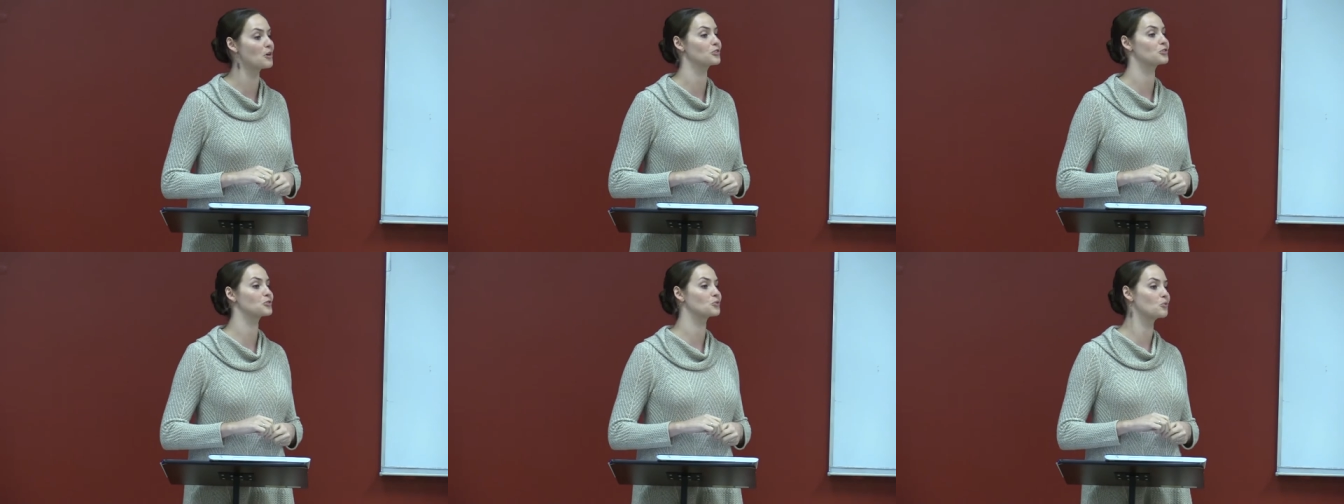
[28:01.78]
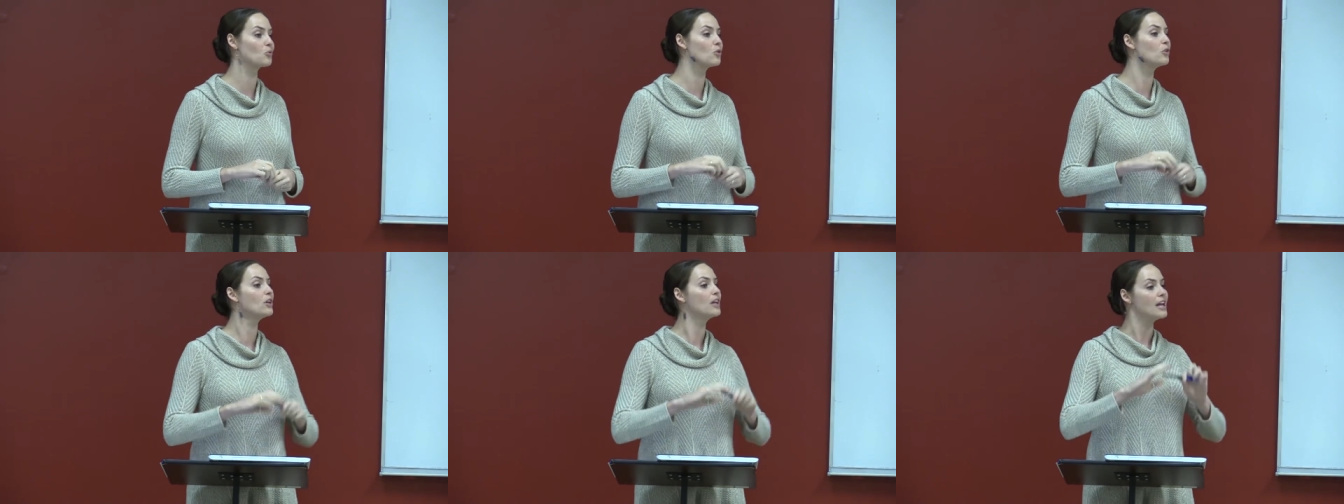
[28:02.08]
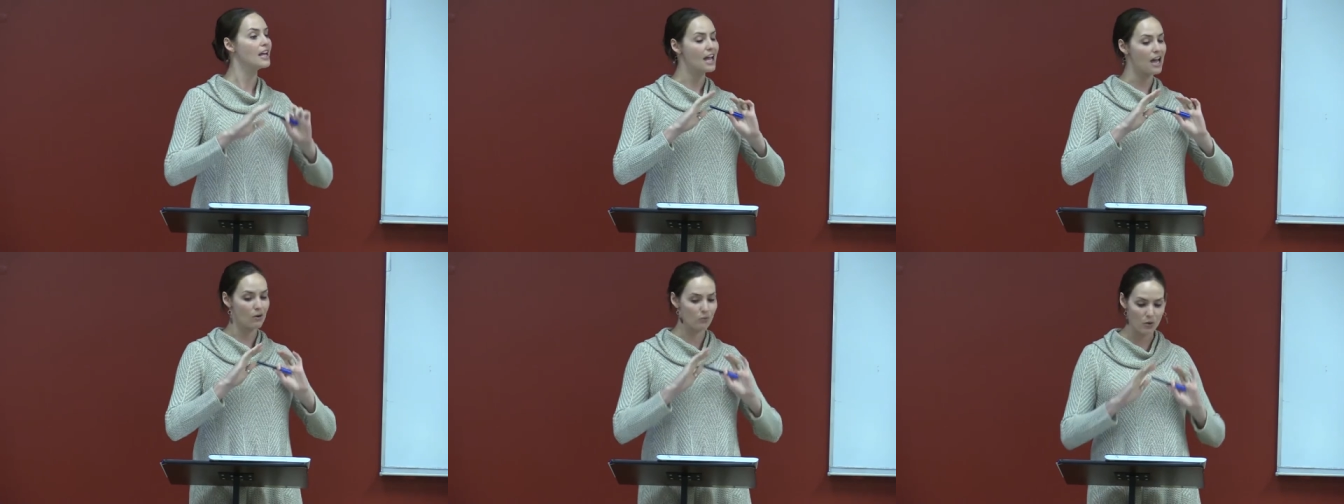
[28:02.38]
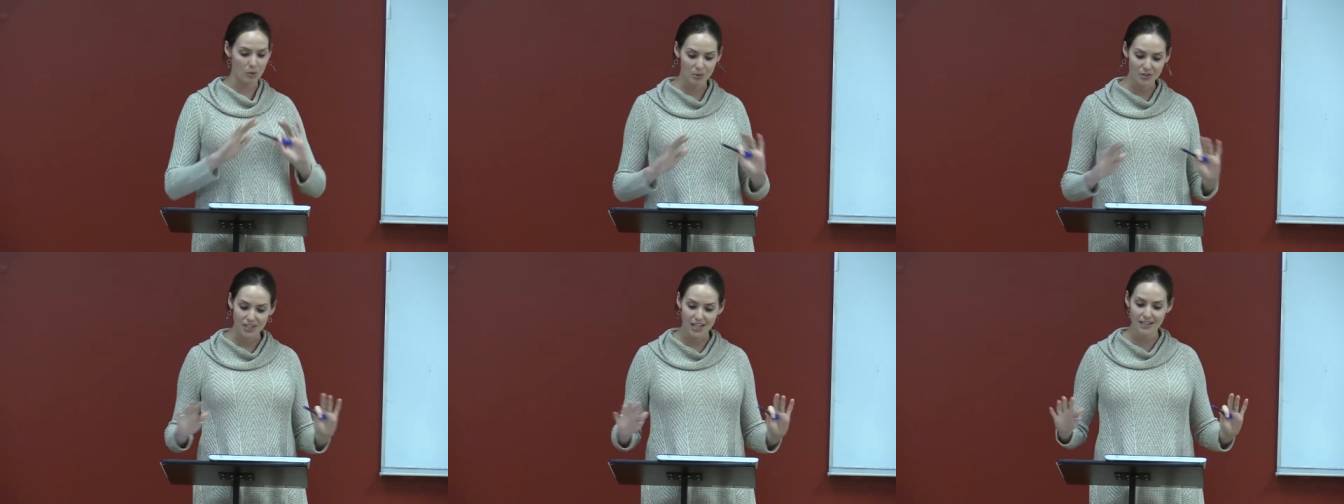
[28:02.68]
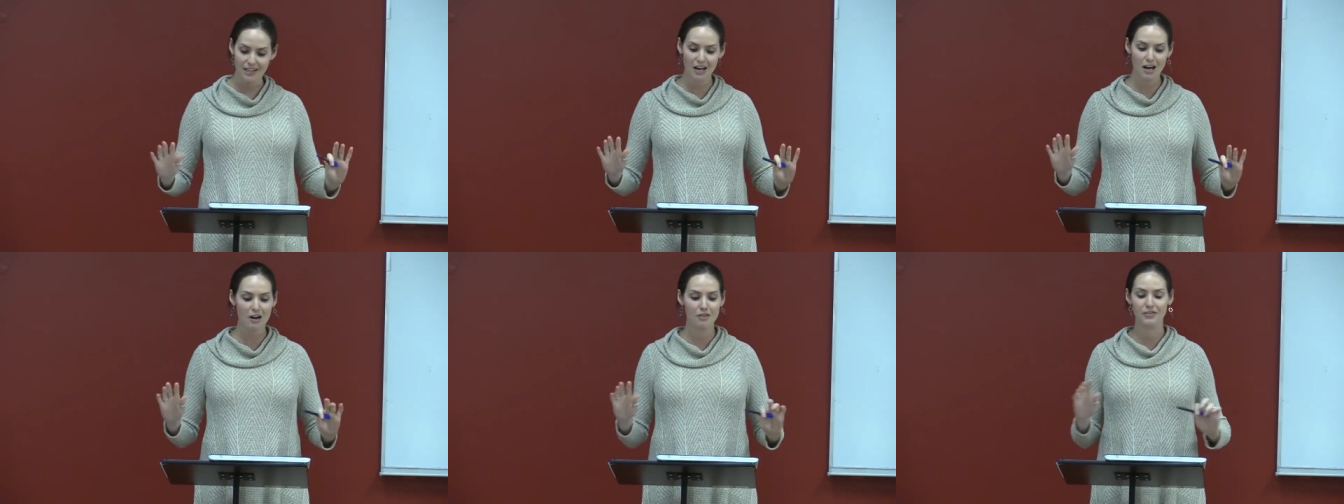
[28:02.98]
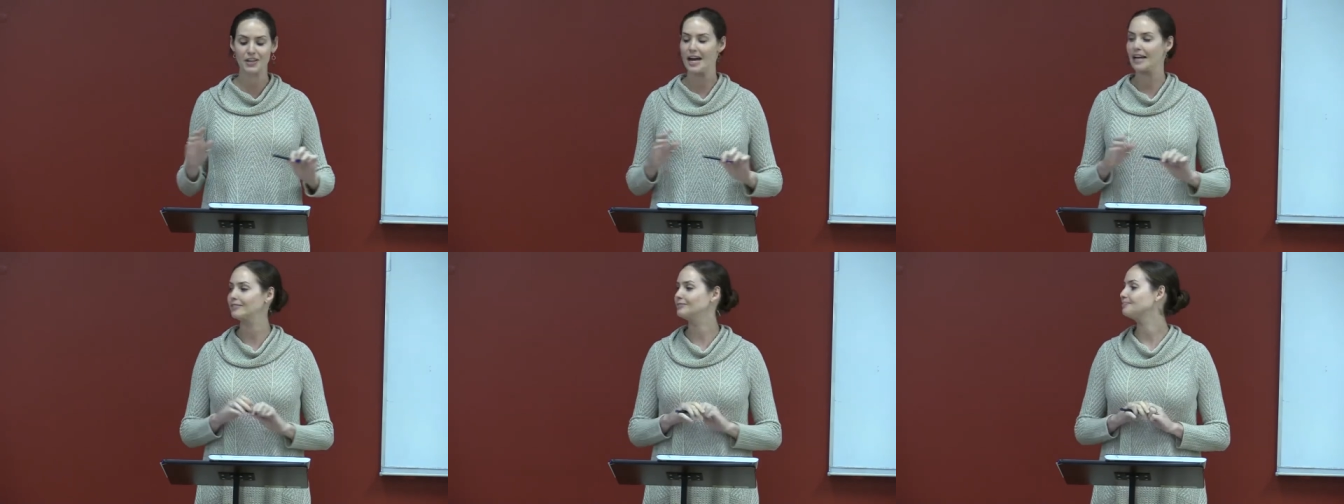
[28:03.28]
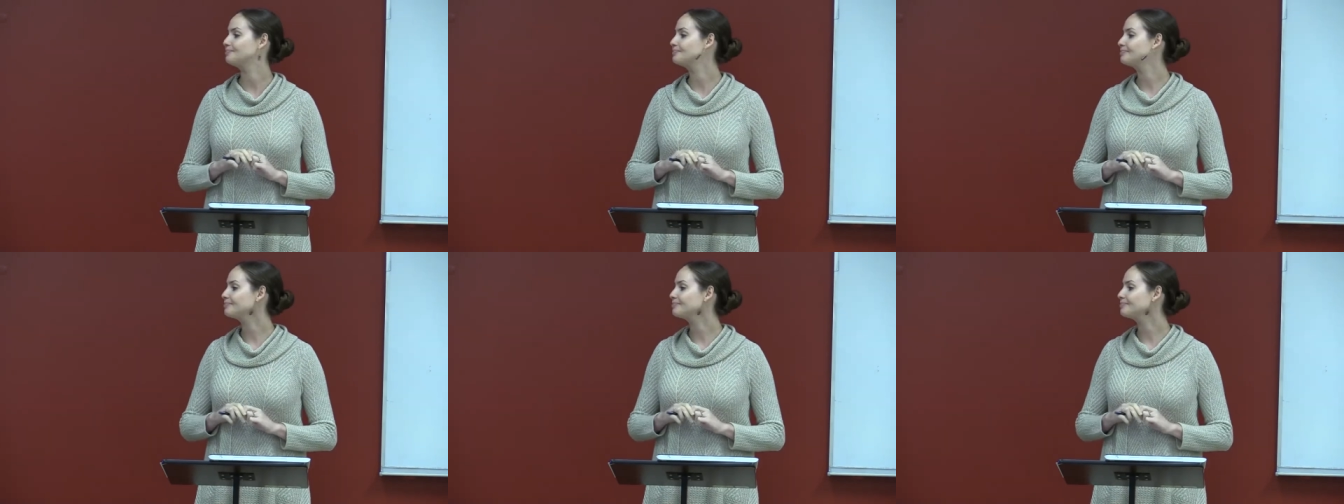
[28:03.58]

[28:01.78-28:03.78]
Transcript: our school, and we will take care of that.